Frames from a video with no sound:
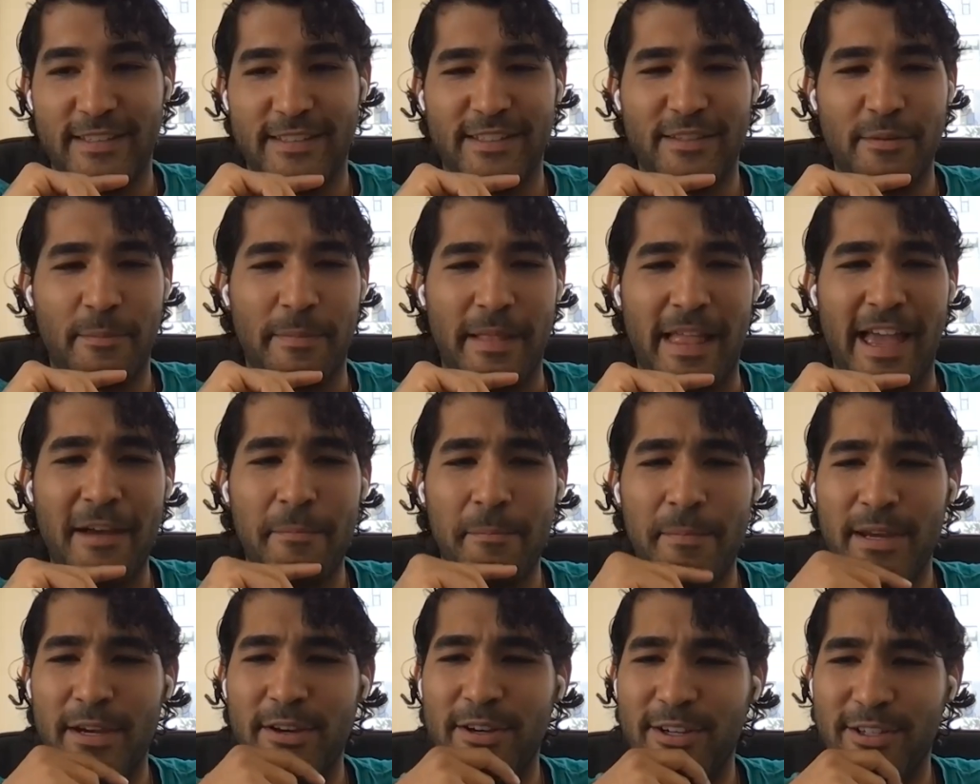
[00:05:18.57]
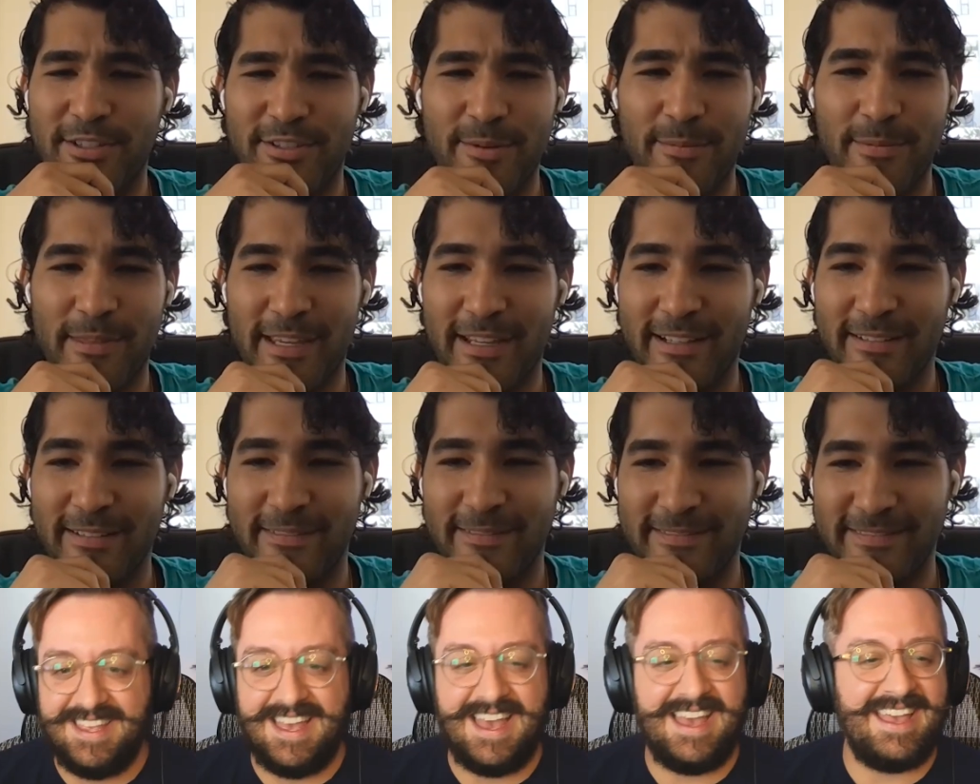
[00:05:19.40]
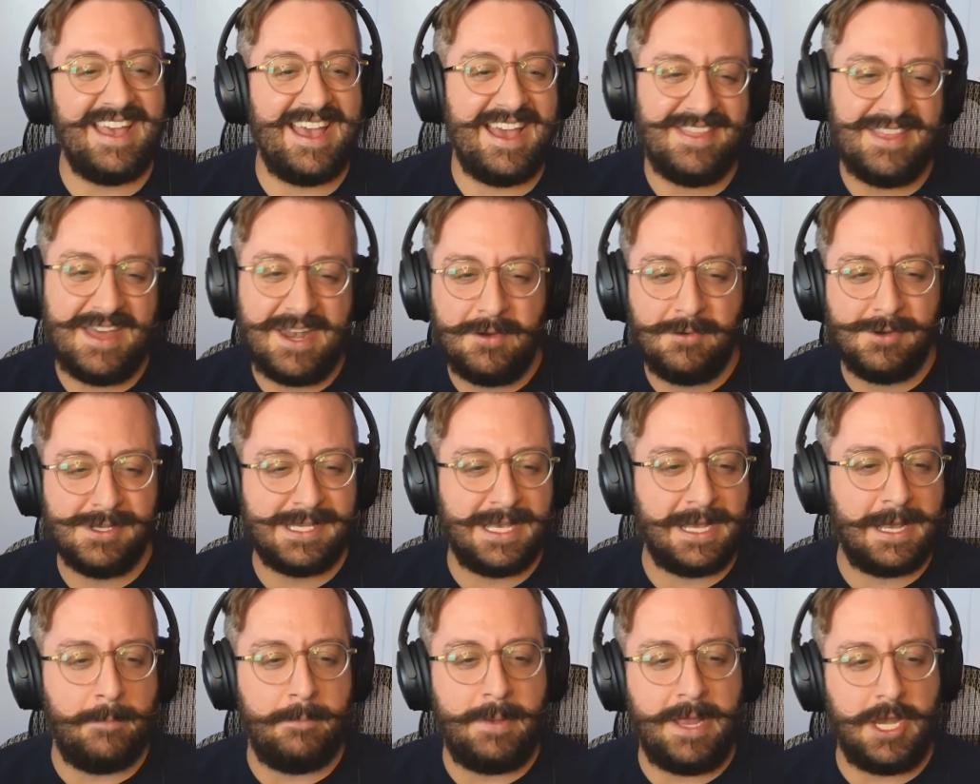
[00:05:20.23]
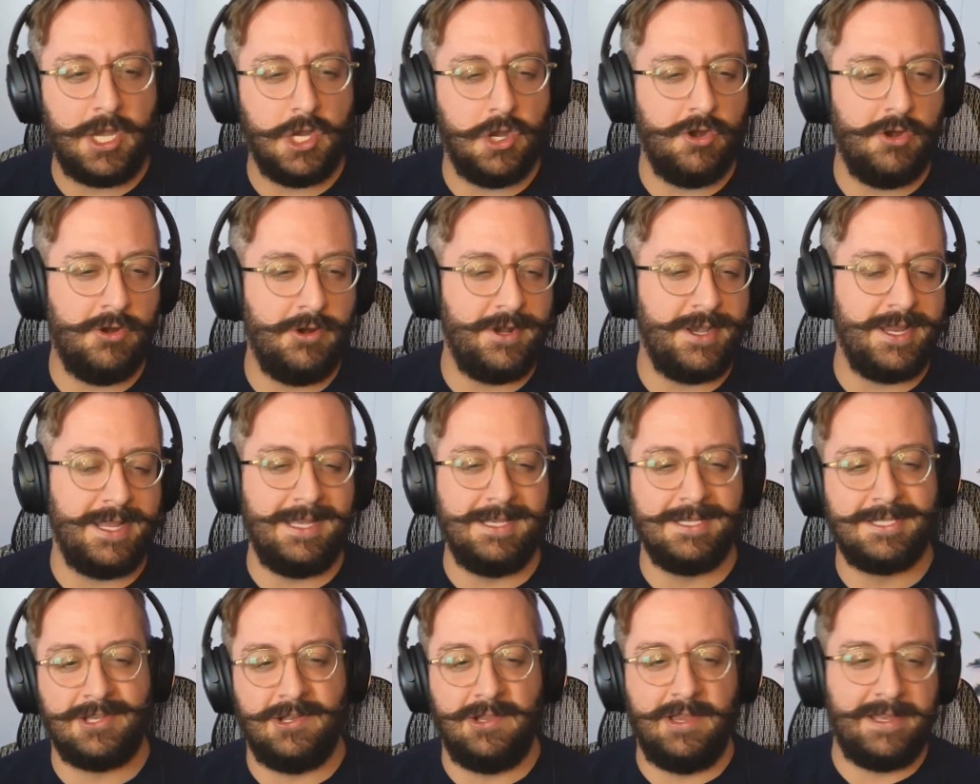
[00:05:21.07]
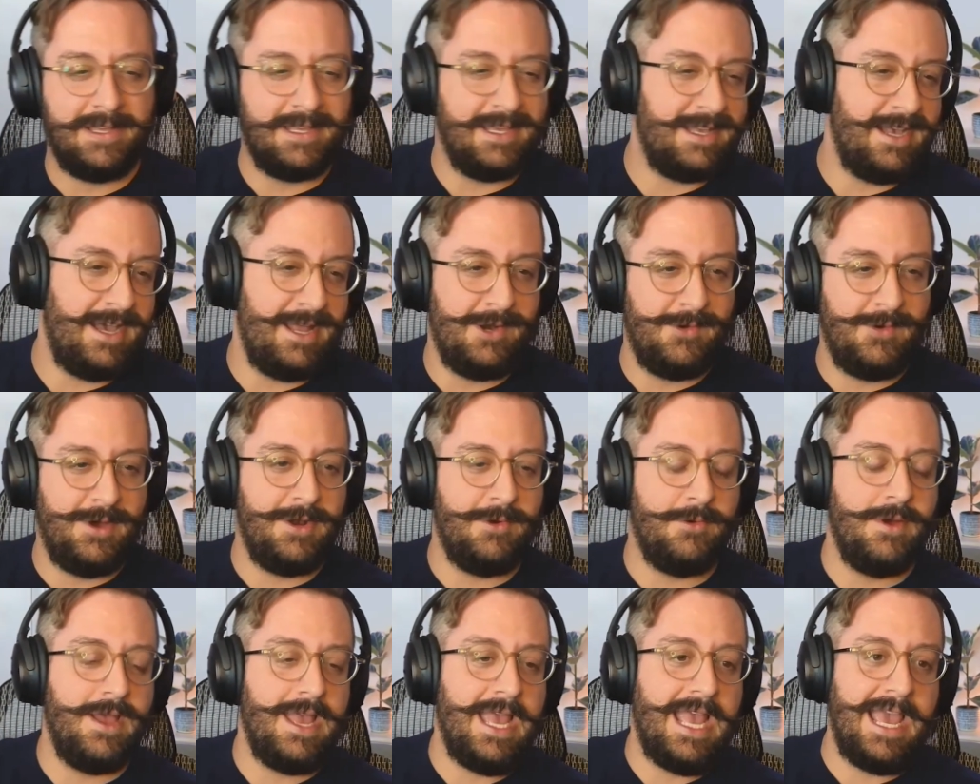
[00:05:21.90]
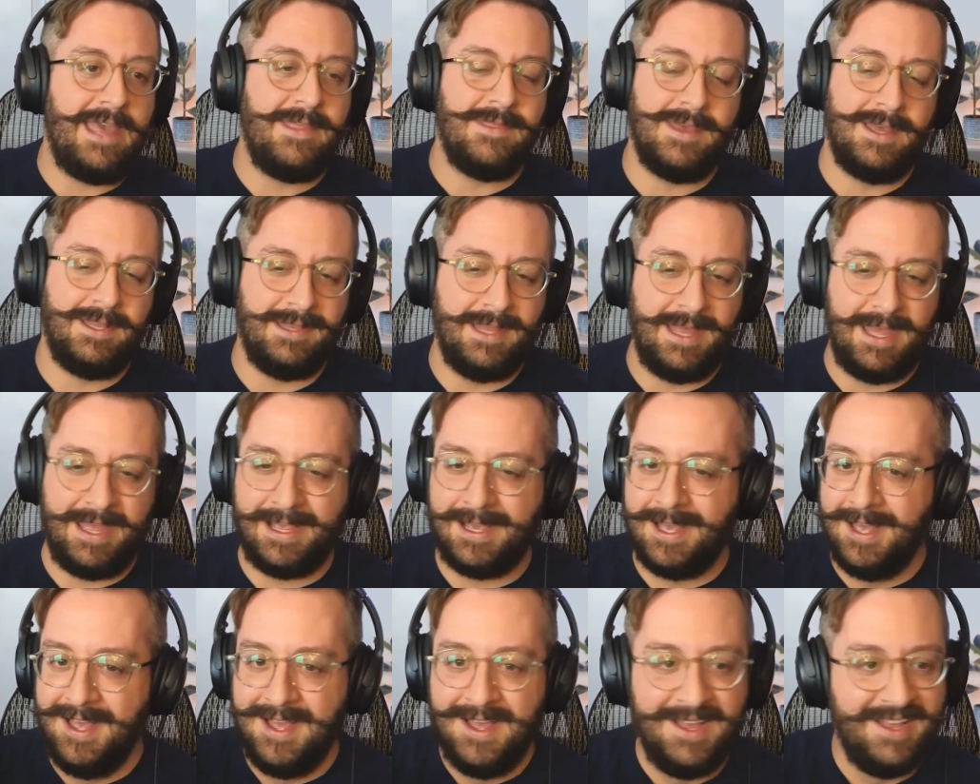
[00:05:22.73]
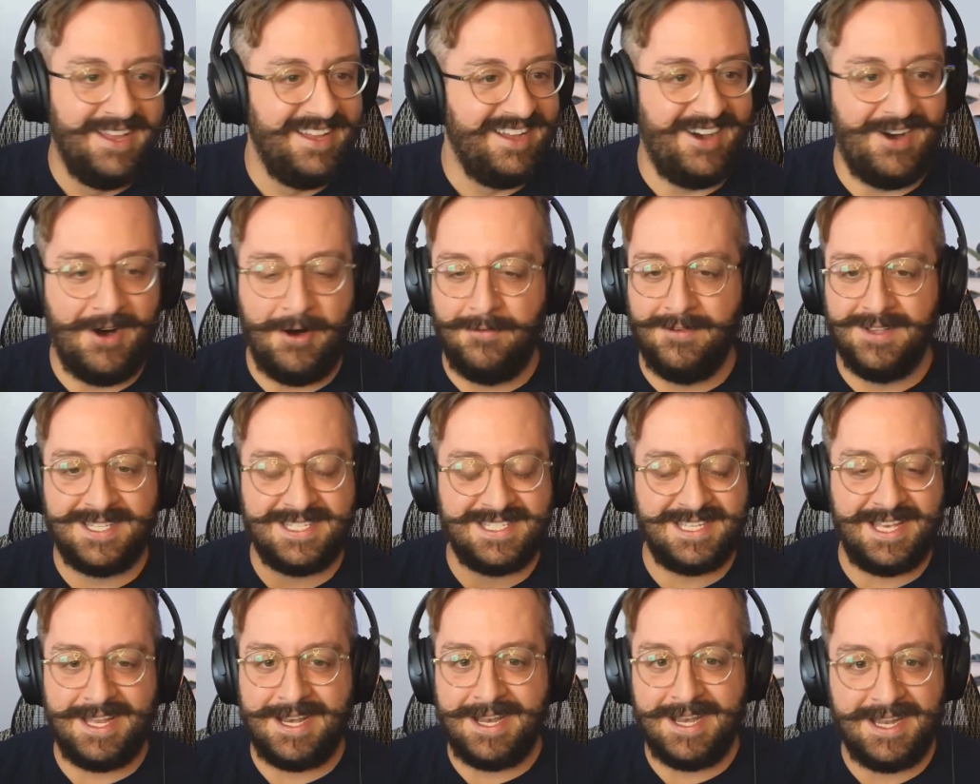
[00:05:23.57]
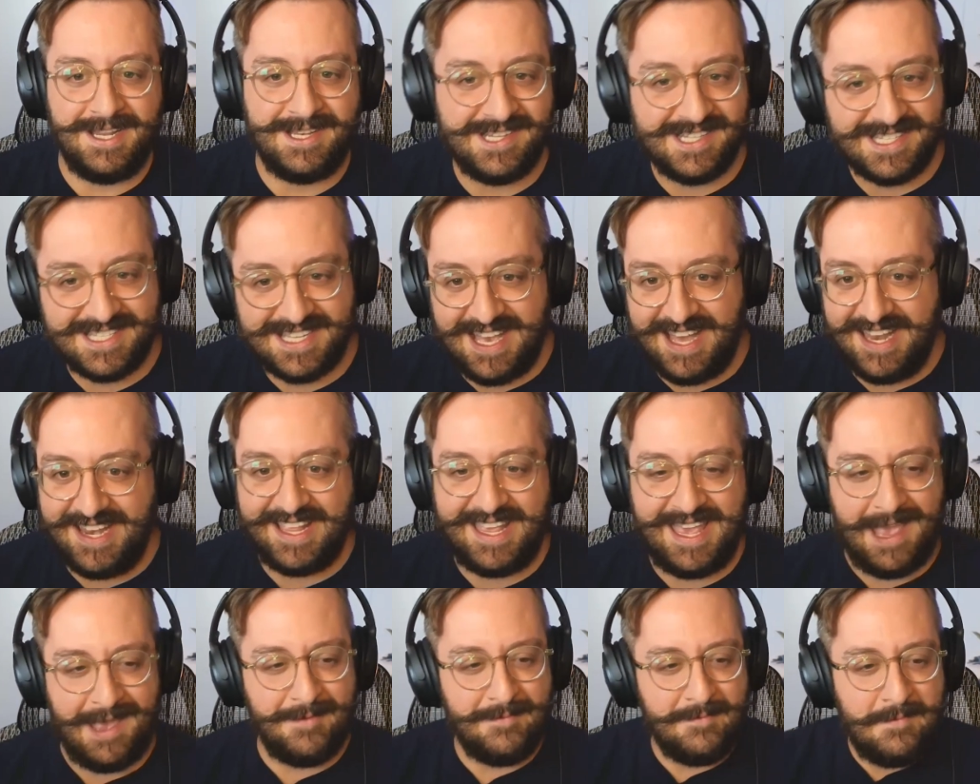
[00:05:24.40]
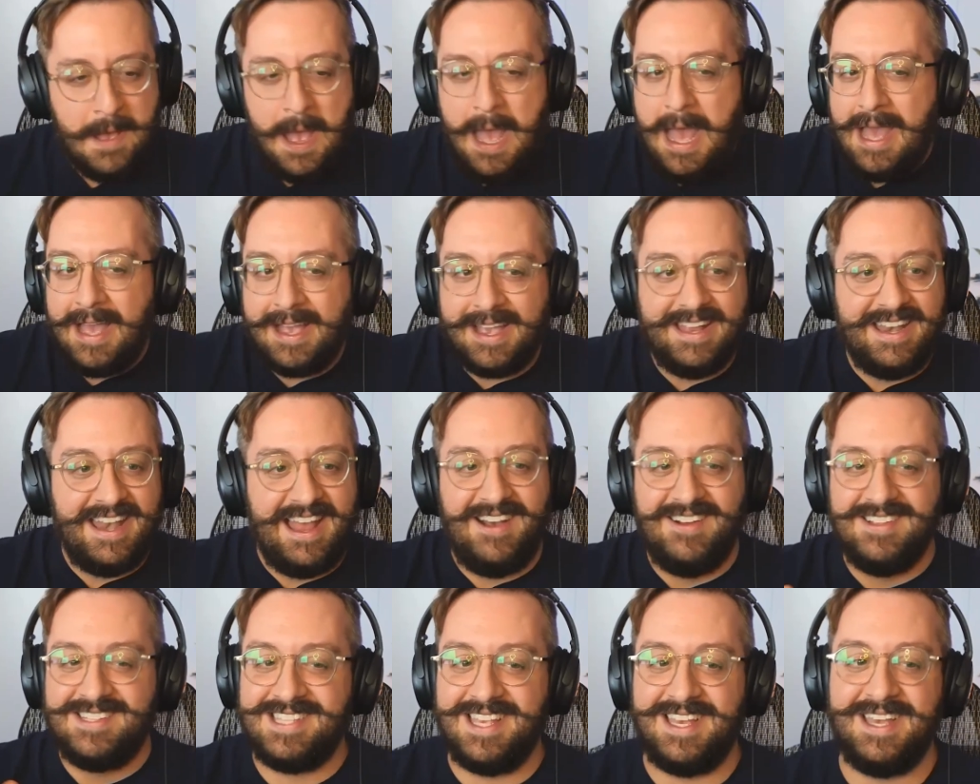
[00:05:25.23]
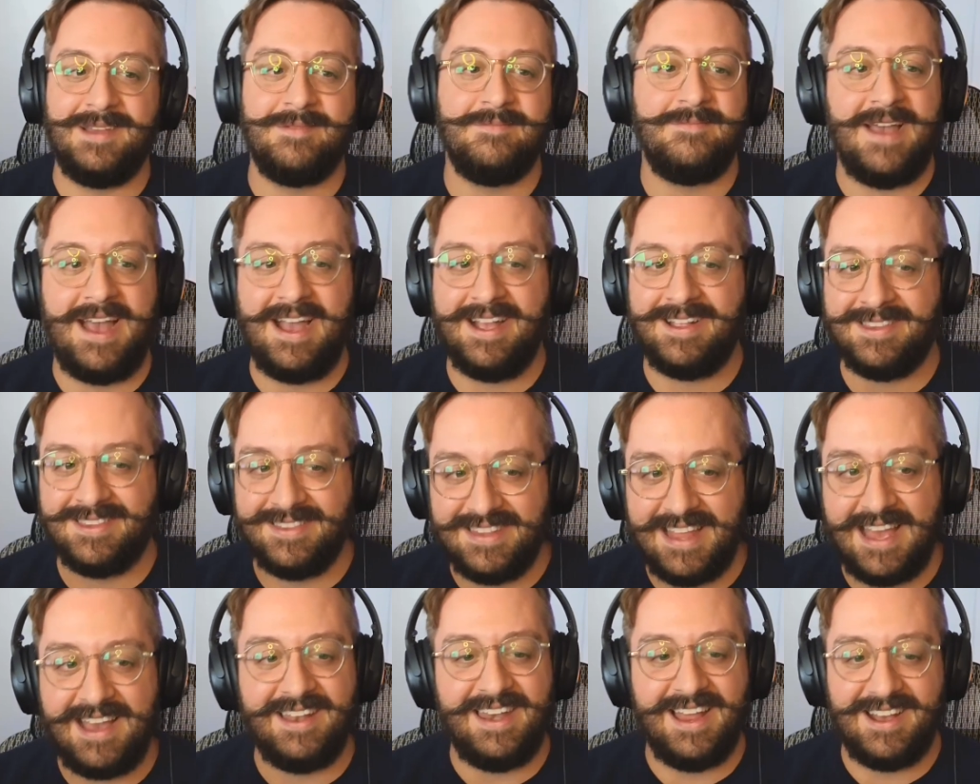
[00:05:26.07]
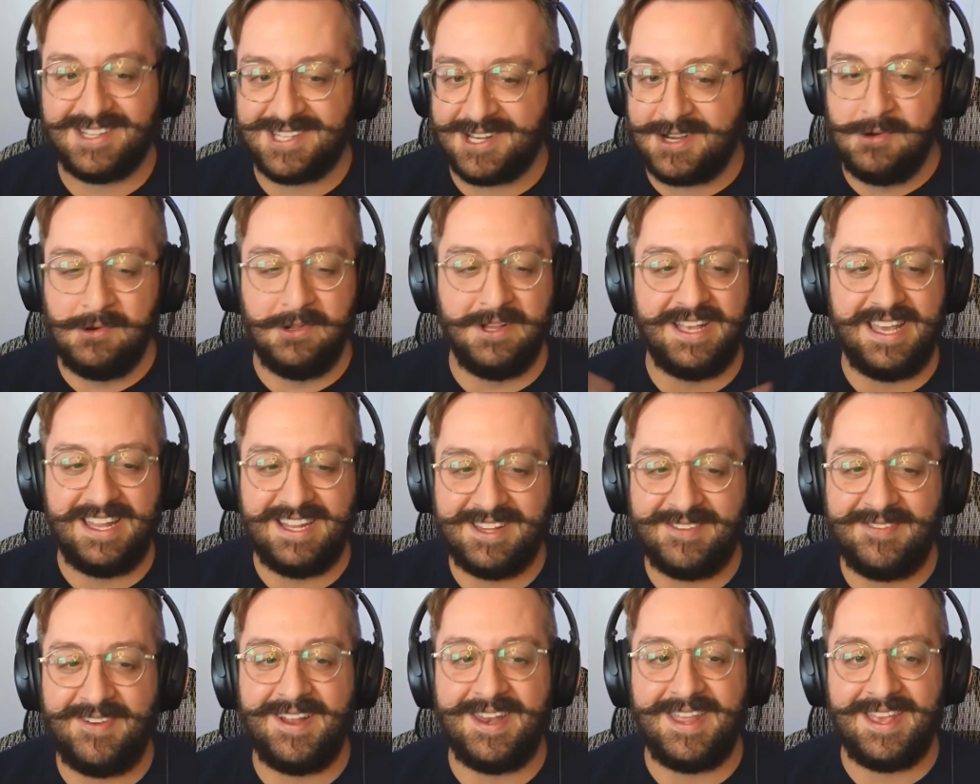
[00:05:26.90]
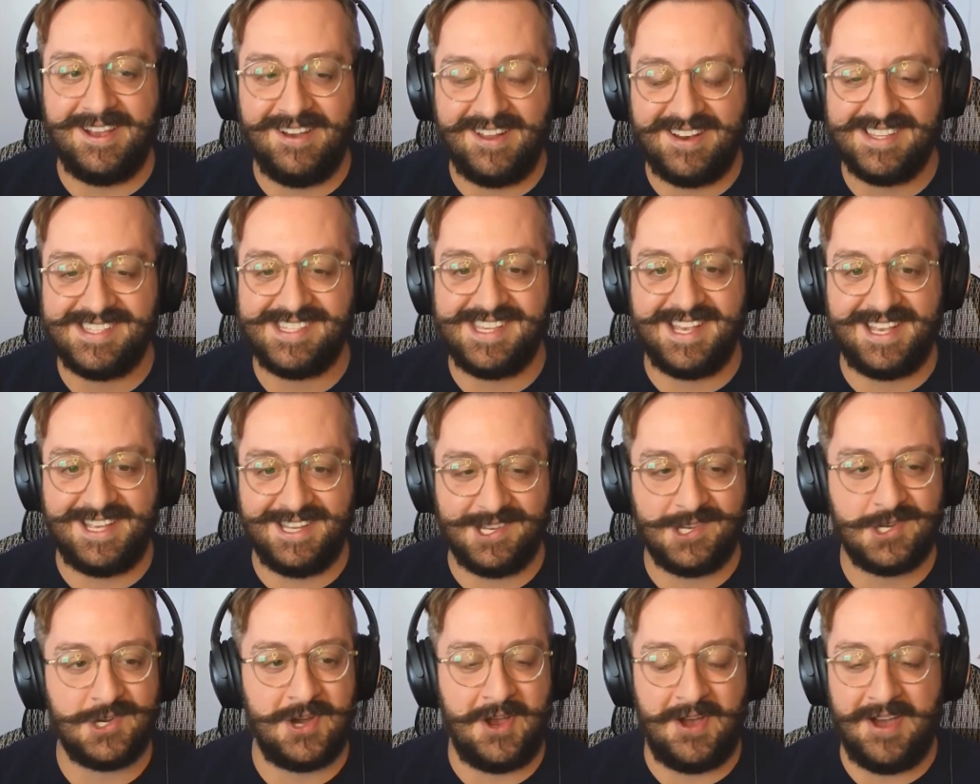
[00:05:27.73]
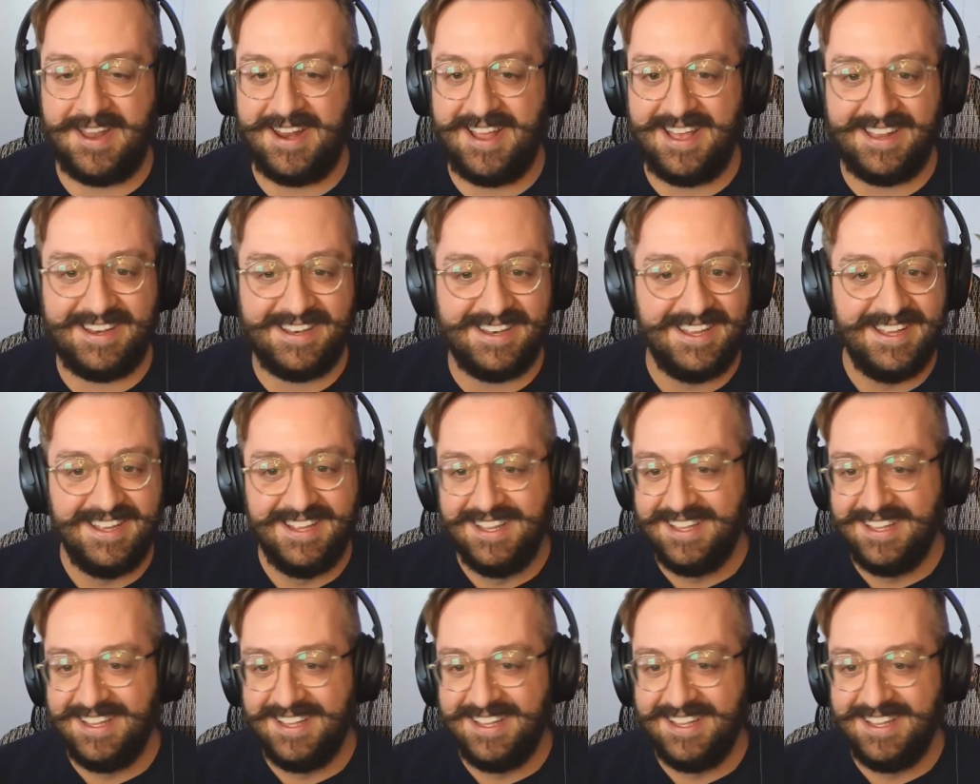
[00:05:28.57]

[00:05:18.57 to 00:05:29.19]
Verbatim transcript: yes, yeah, came Blackberry and, or something. Yeah, yeah. And then it was like a bit nerdy. So like it kind of went away. And then like all of a sudden it just kind of came back. And now it's like back, now, now it's cool again. It's funny. You got a second shot yeah, at